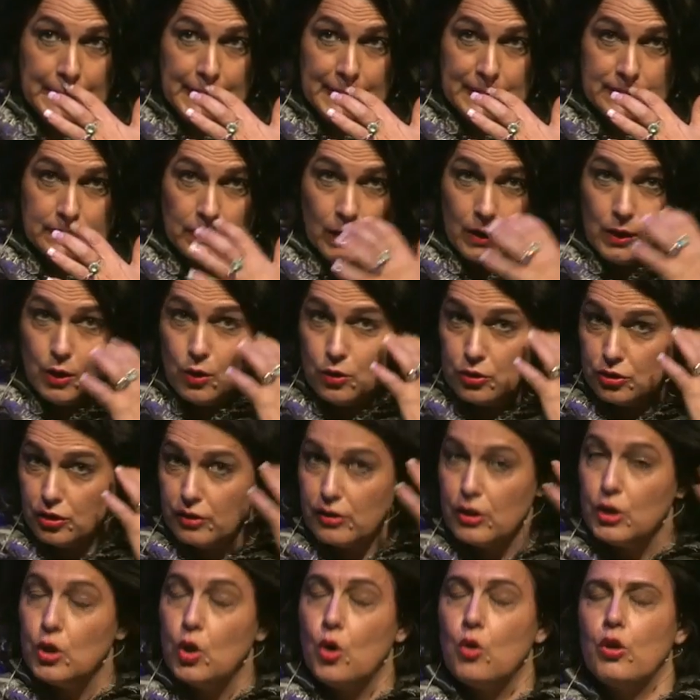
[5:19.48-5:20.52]
So I looked at
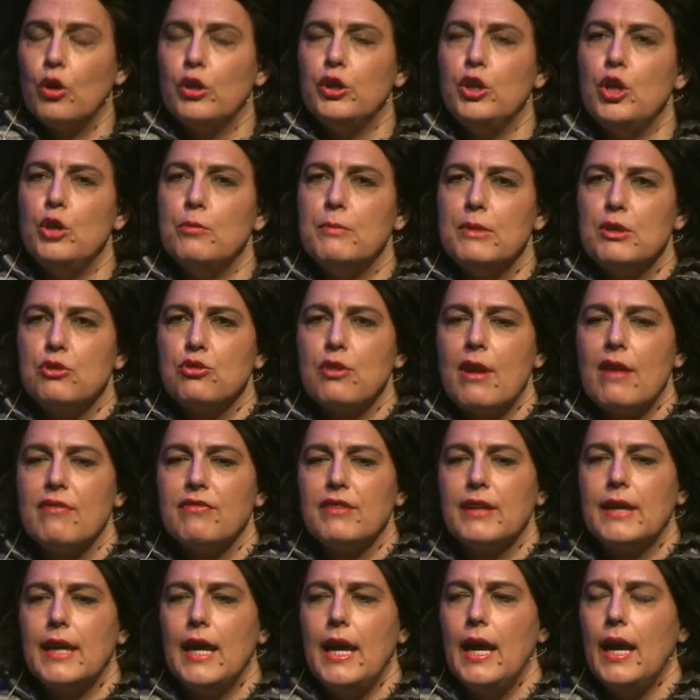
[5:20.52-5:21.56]
the law on human
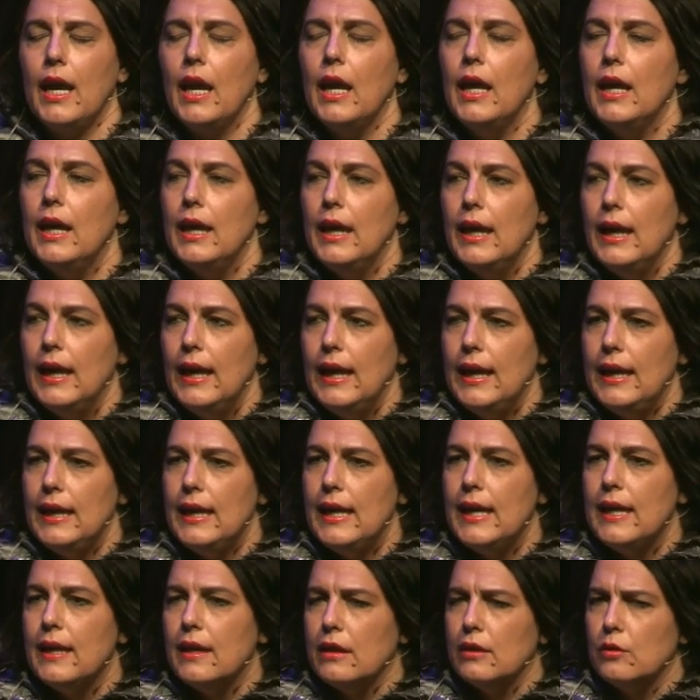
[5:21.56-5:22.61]
trafficking in
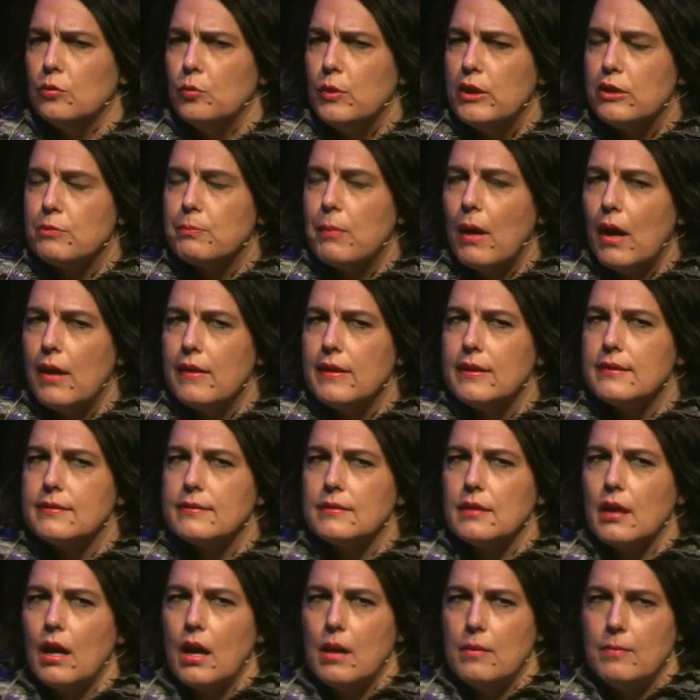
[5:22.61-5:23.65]
England, which by this
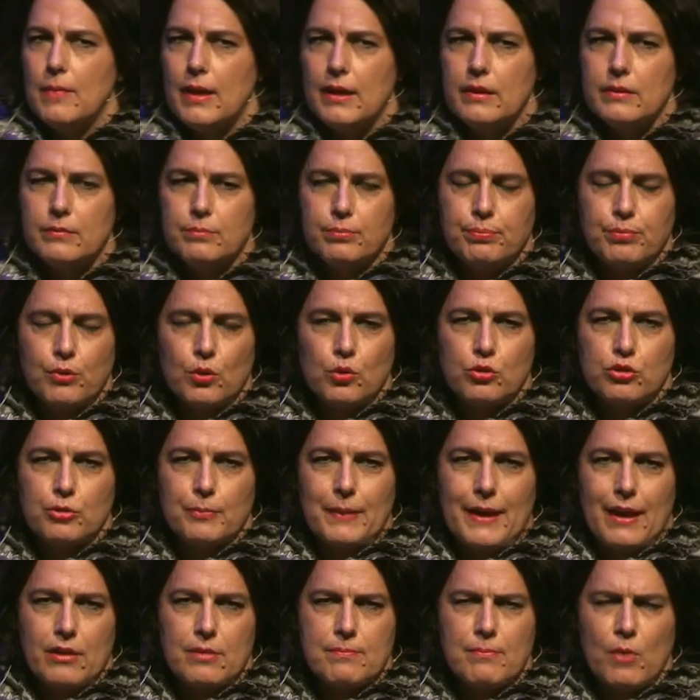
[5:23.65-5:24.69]
time had brought
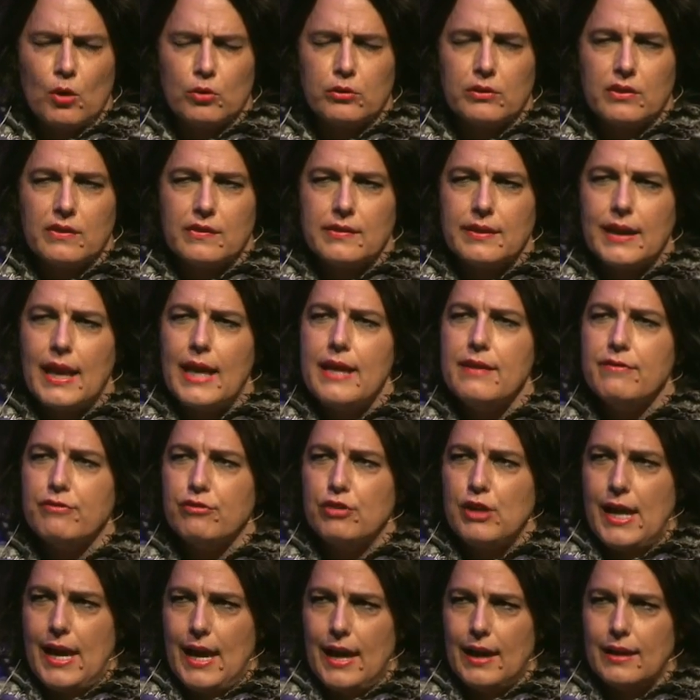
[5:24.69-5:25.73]
about the Modern
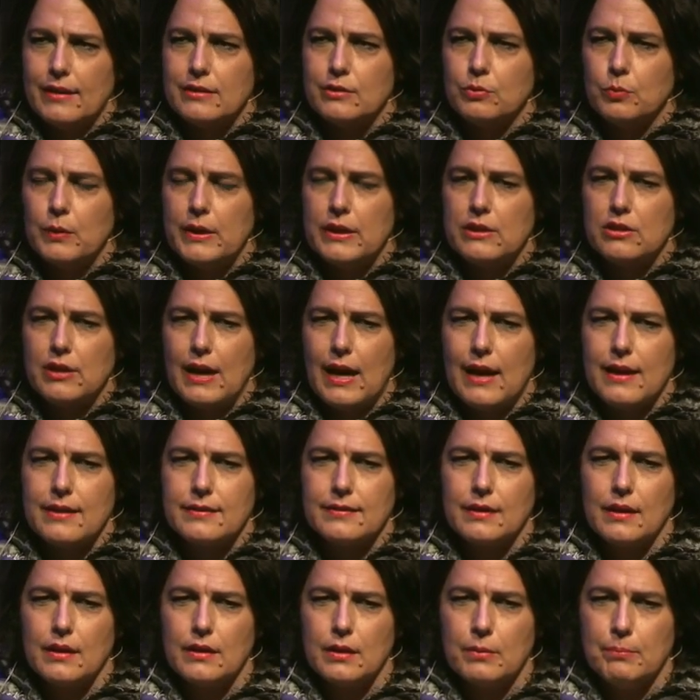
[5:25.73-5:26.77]
Slavery Act, which
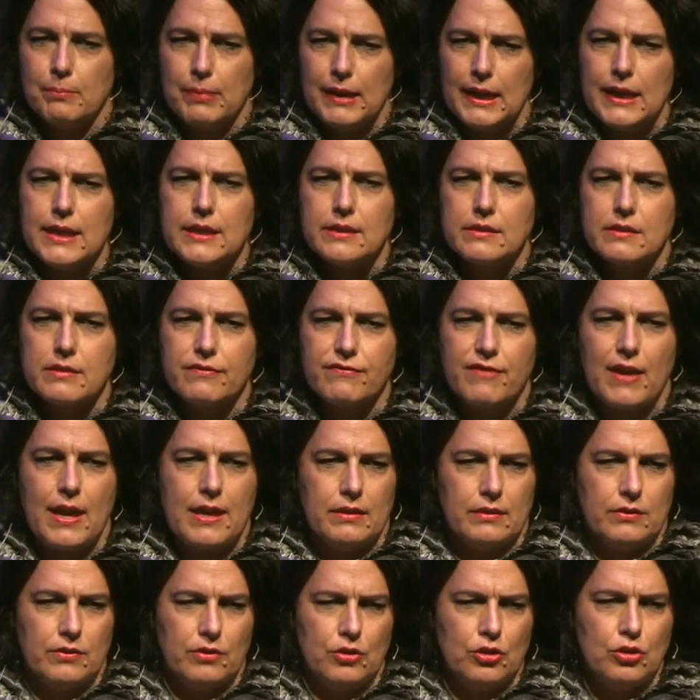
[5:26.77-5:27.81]
has a complete
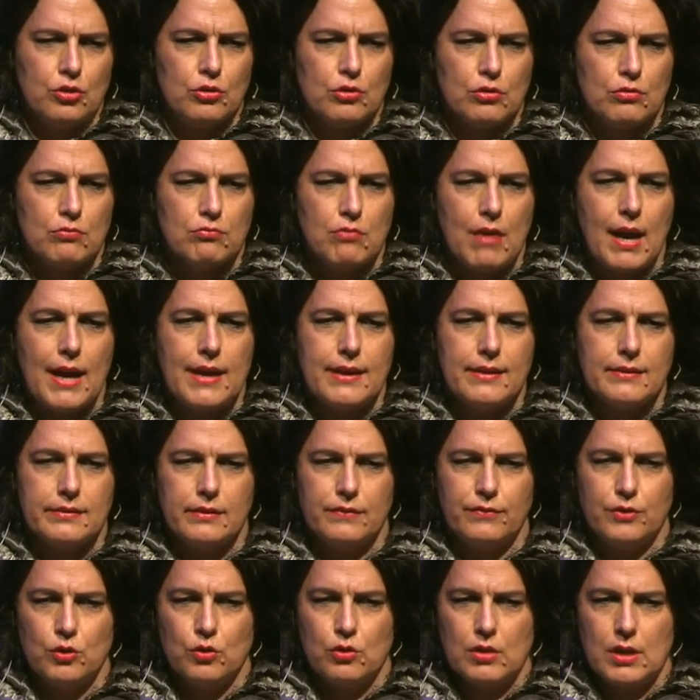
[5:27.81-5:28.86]
defence that you can raise
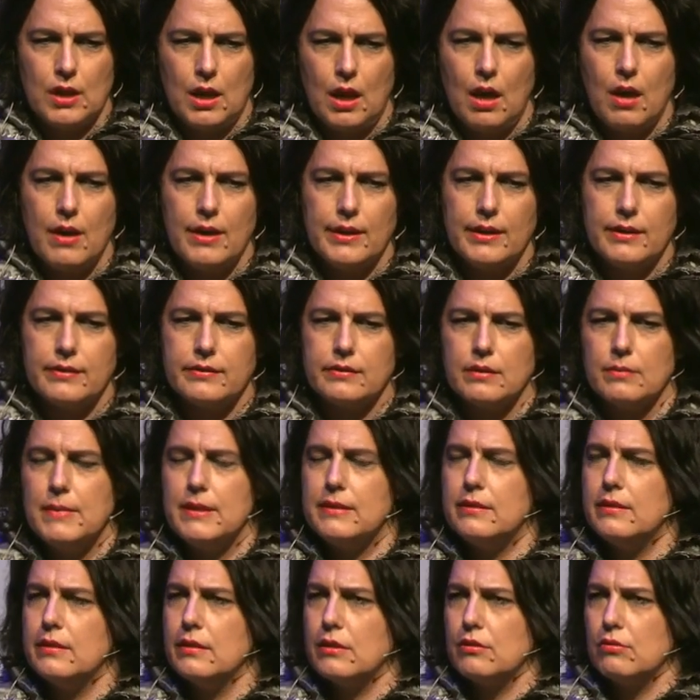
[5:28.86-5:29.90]
if your client has
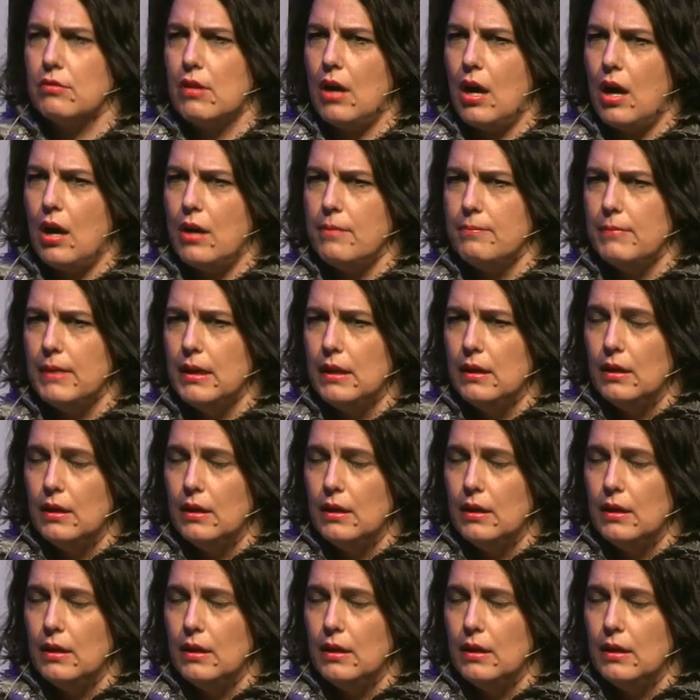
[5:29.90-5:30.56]
committed a crime,